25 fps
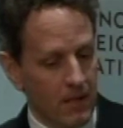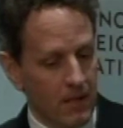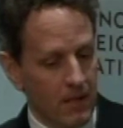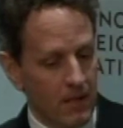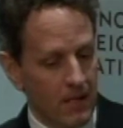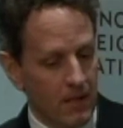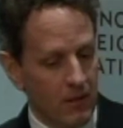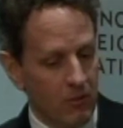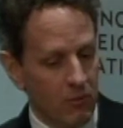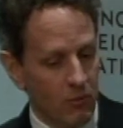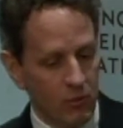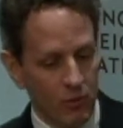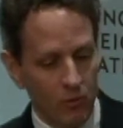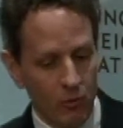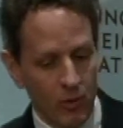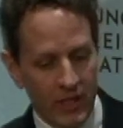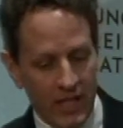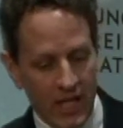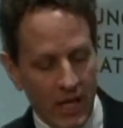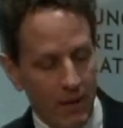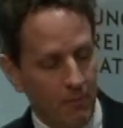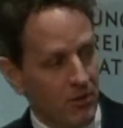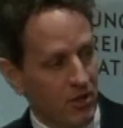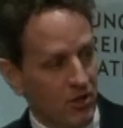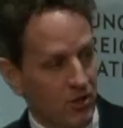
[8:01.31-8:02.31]
and we
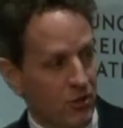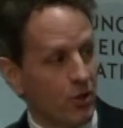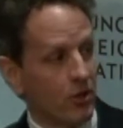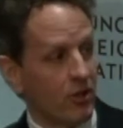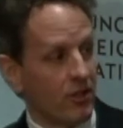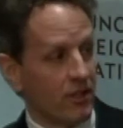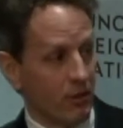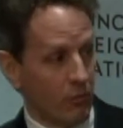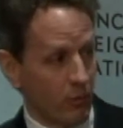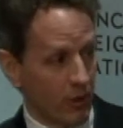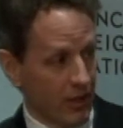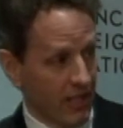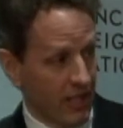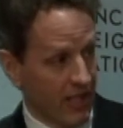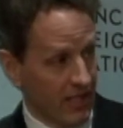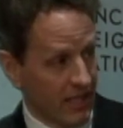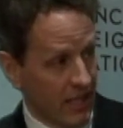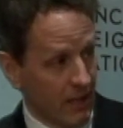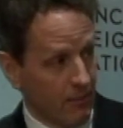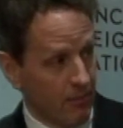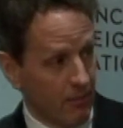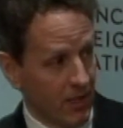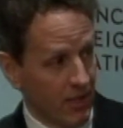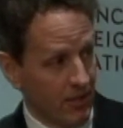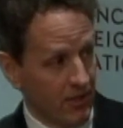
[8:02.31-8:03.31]
can't be certain that we're going to get
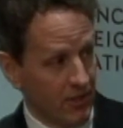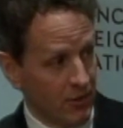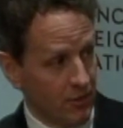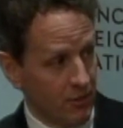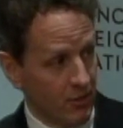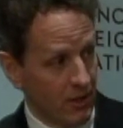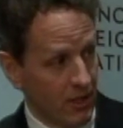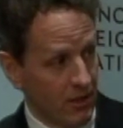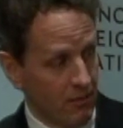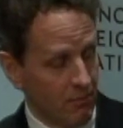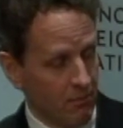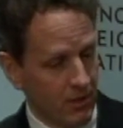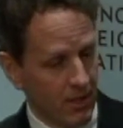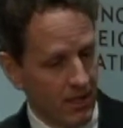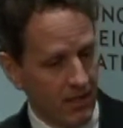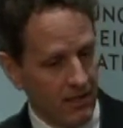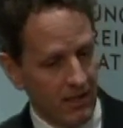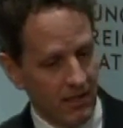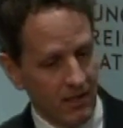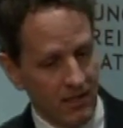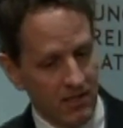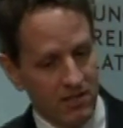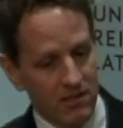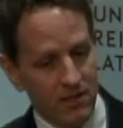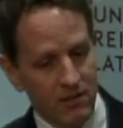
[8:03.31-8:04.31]
that balance right. But I
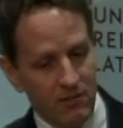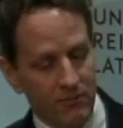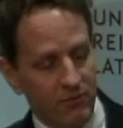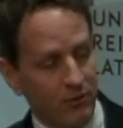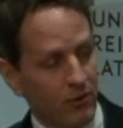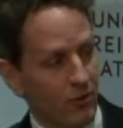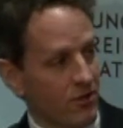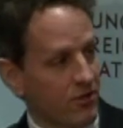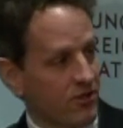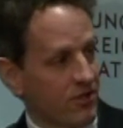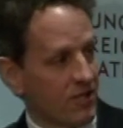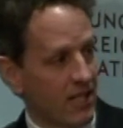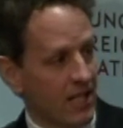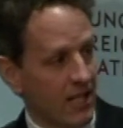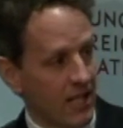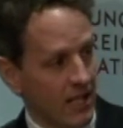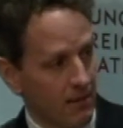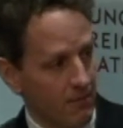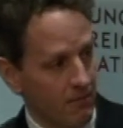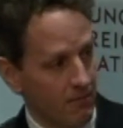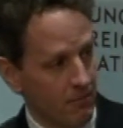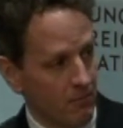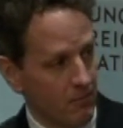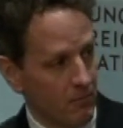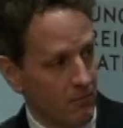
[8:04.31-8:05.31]
think this is the first
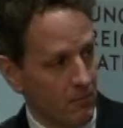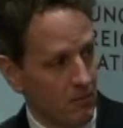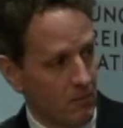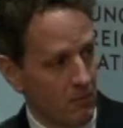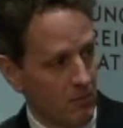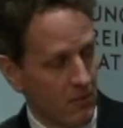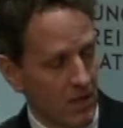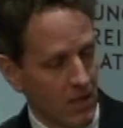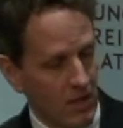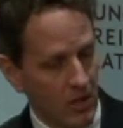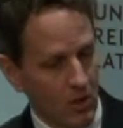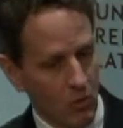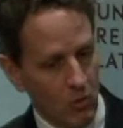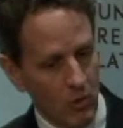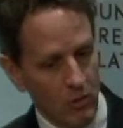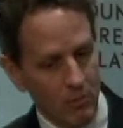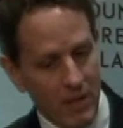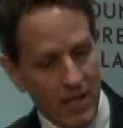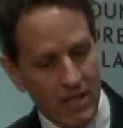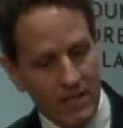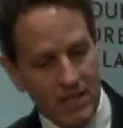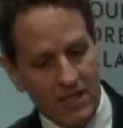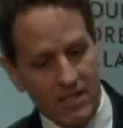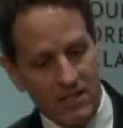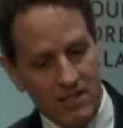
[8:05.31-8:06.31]
time we
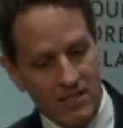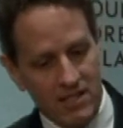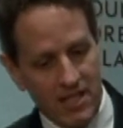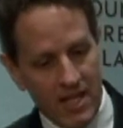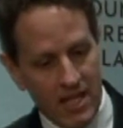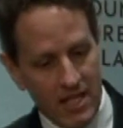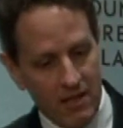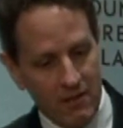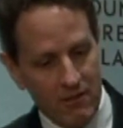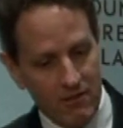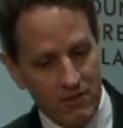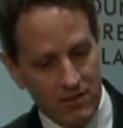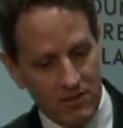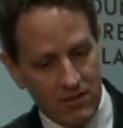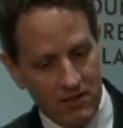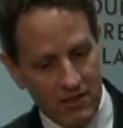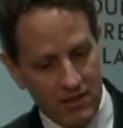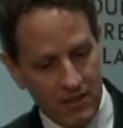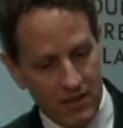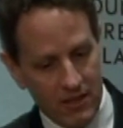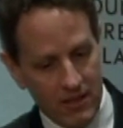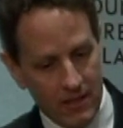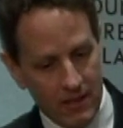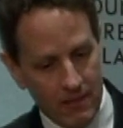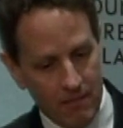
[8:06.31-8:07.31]
made the incentives
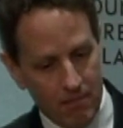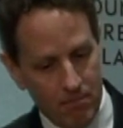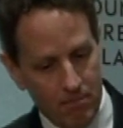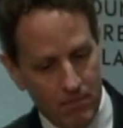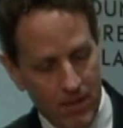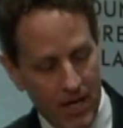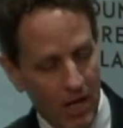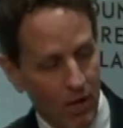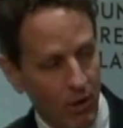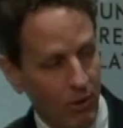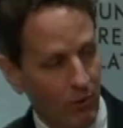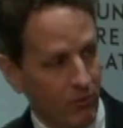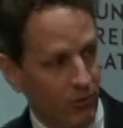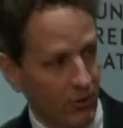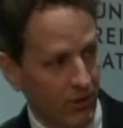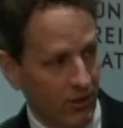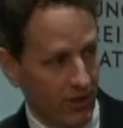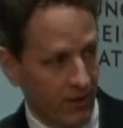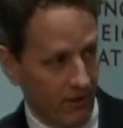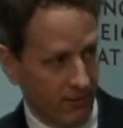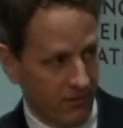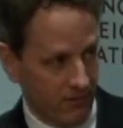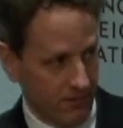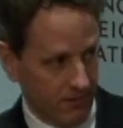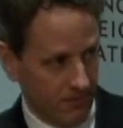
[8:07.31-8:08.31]
uh, powerful
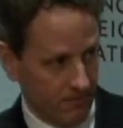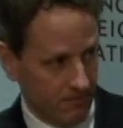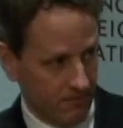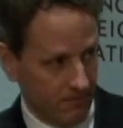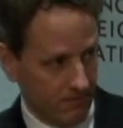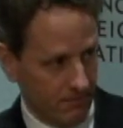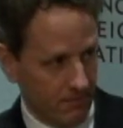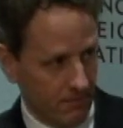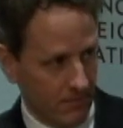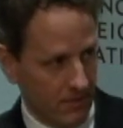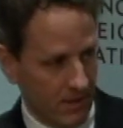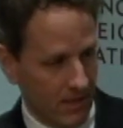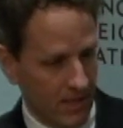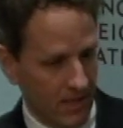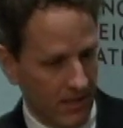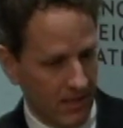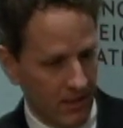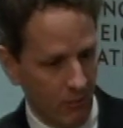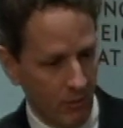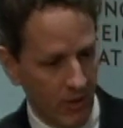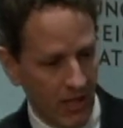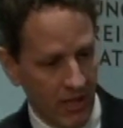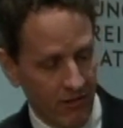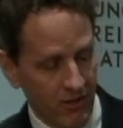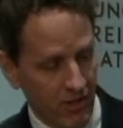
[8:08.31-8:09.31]
enough uh,
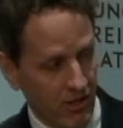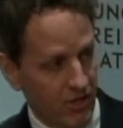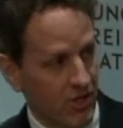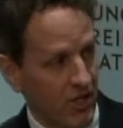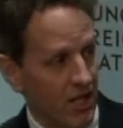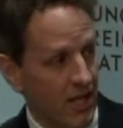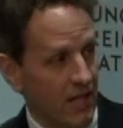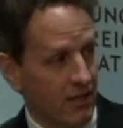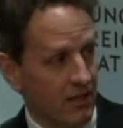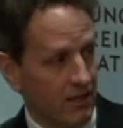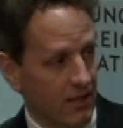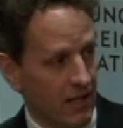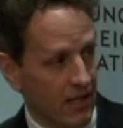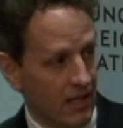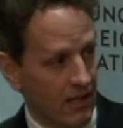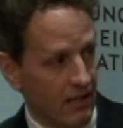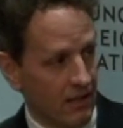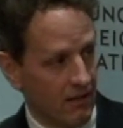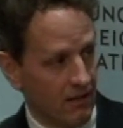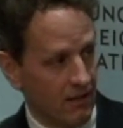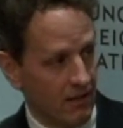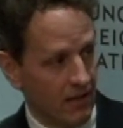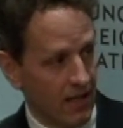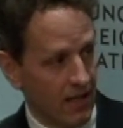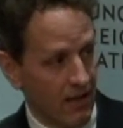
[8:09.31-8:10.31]
that we have a shot at
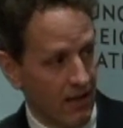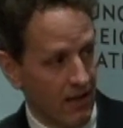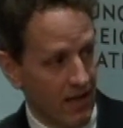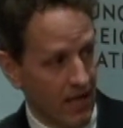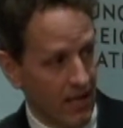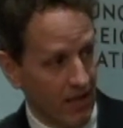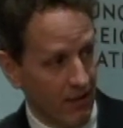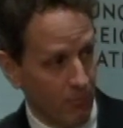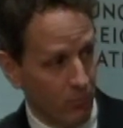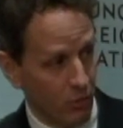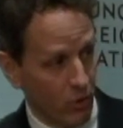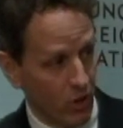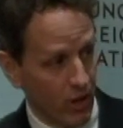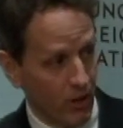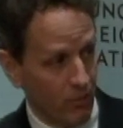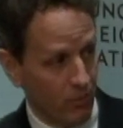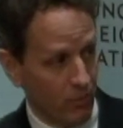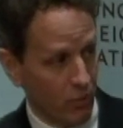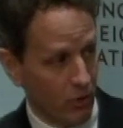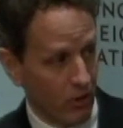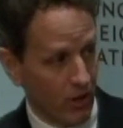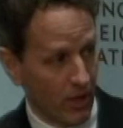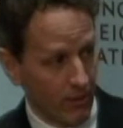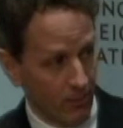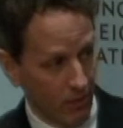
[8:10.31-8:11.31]
a broader
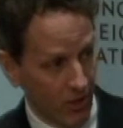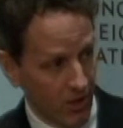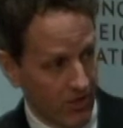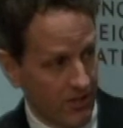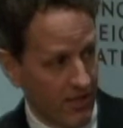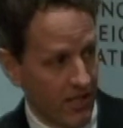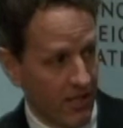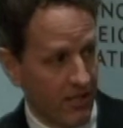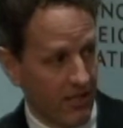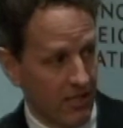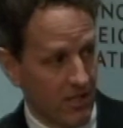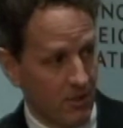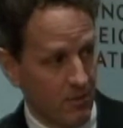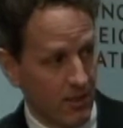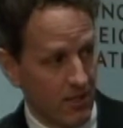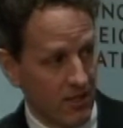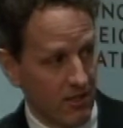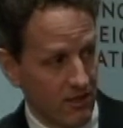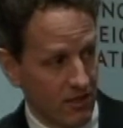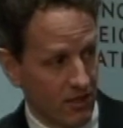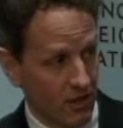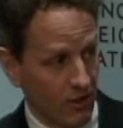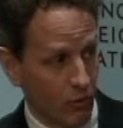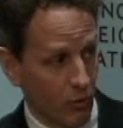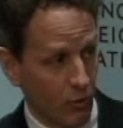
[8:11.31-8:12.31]
program on a standardized
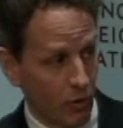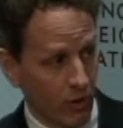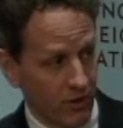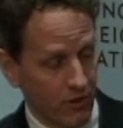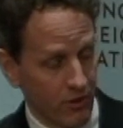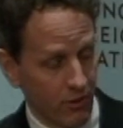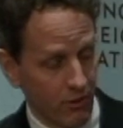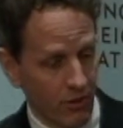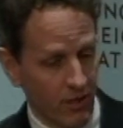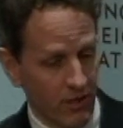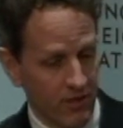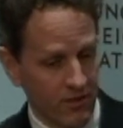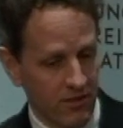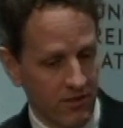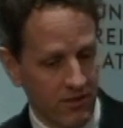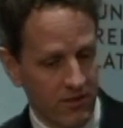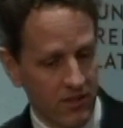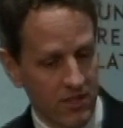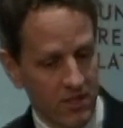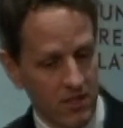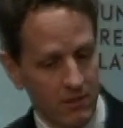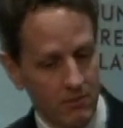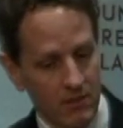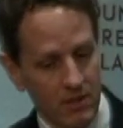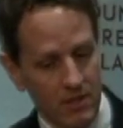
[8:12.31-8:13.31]
basis going to work across the
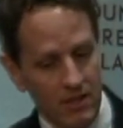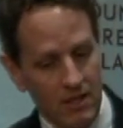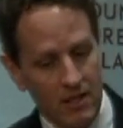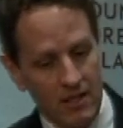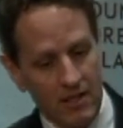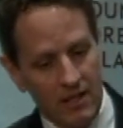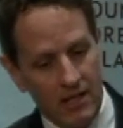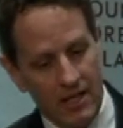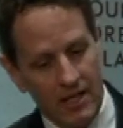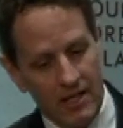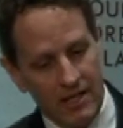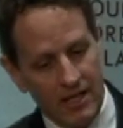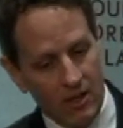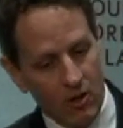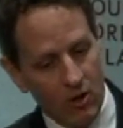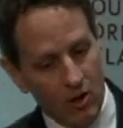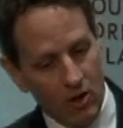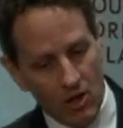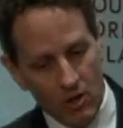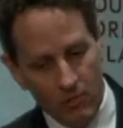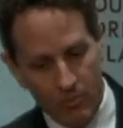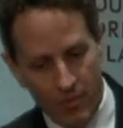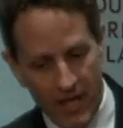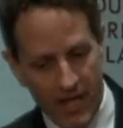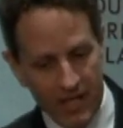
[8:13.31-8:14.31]
system. And I think
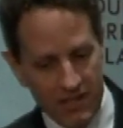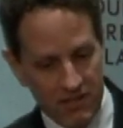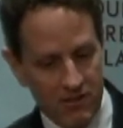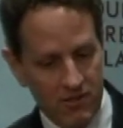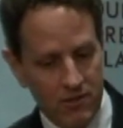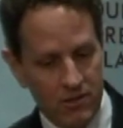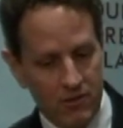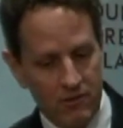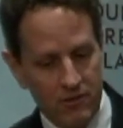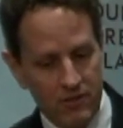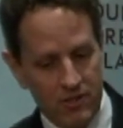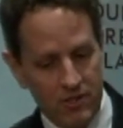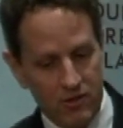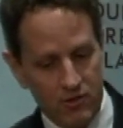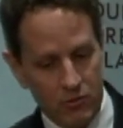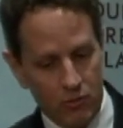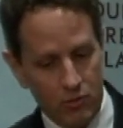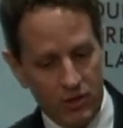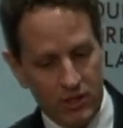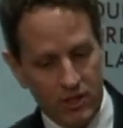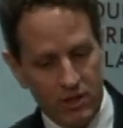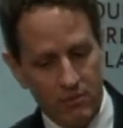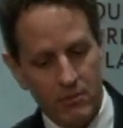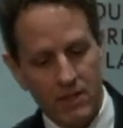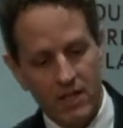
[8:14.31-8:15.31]
all banks and services
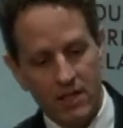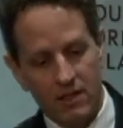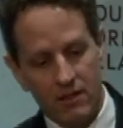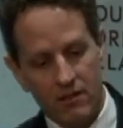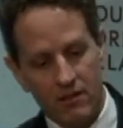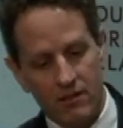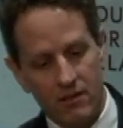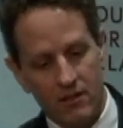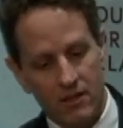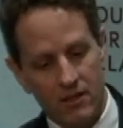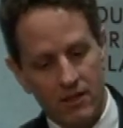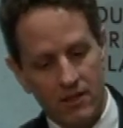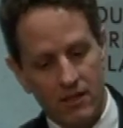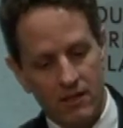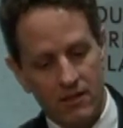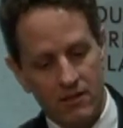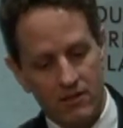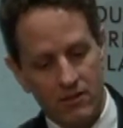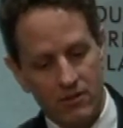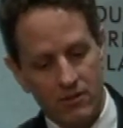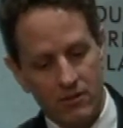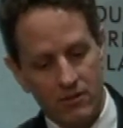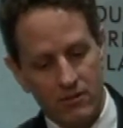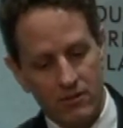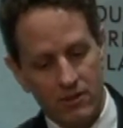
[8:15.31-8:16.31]
will commit uh,
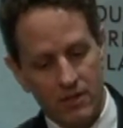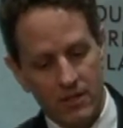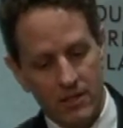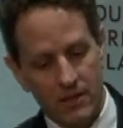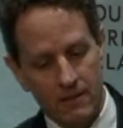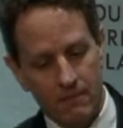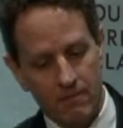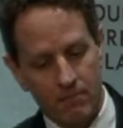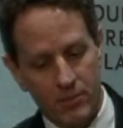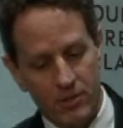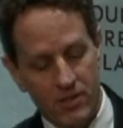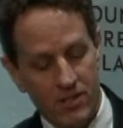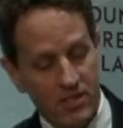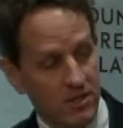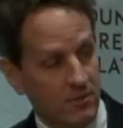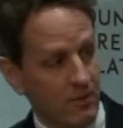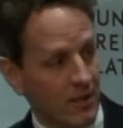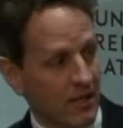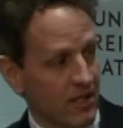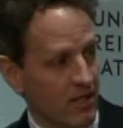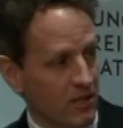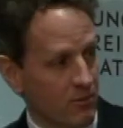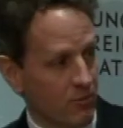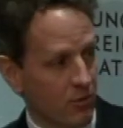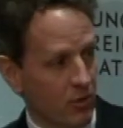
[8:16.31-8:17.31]
to um, participate
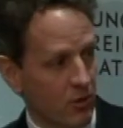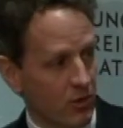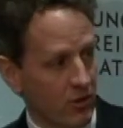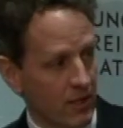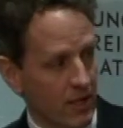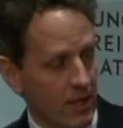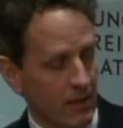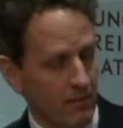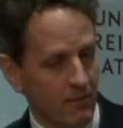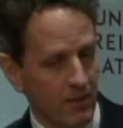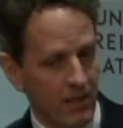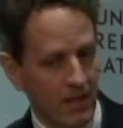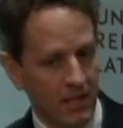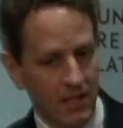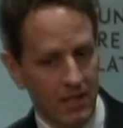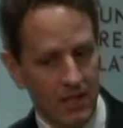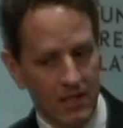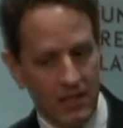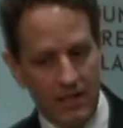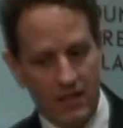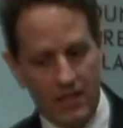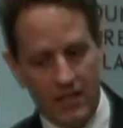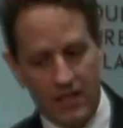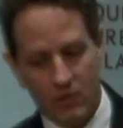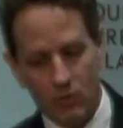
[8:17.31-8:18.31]
in this program.
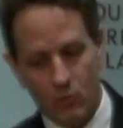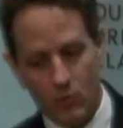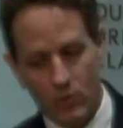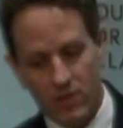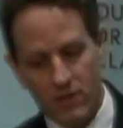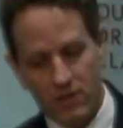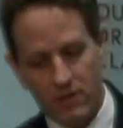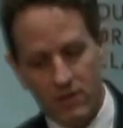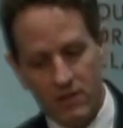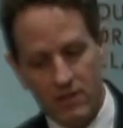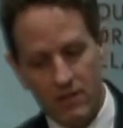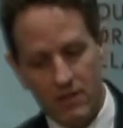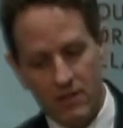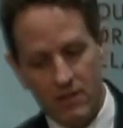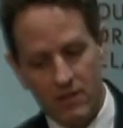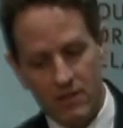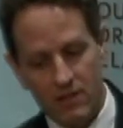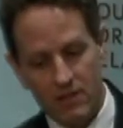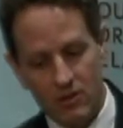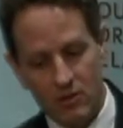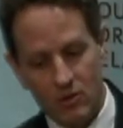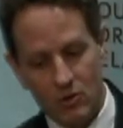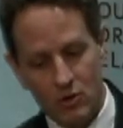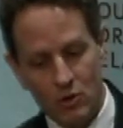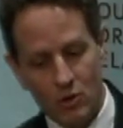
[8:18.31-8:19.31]
And with
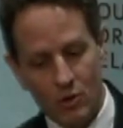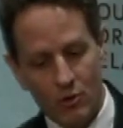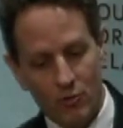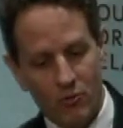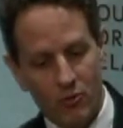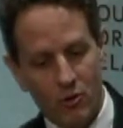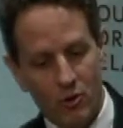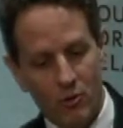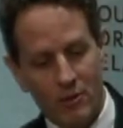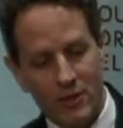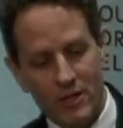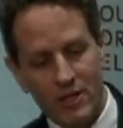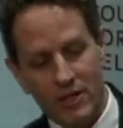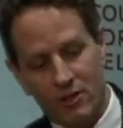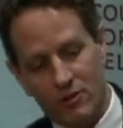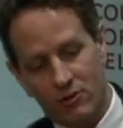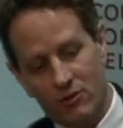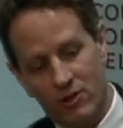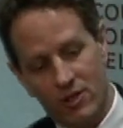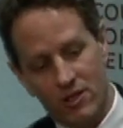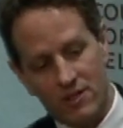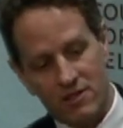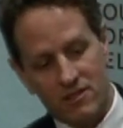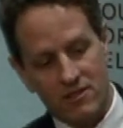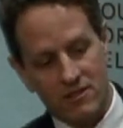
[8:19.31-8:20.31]
the uniformity
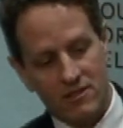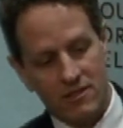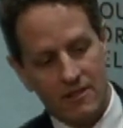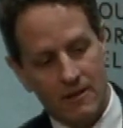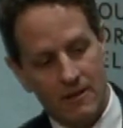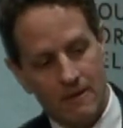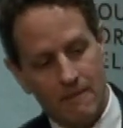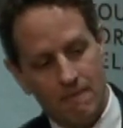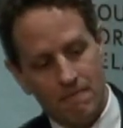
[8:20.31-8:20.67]
across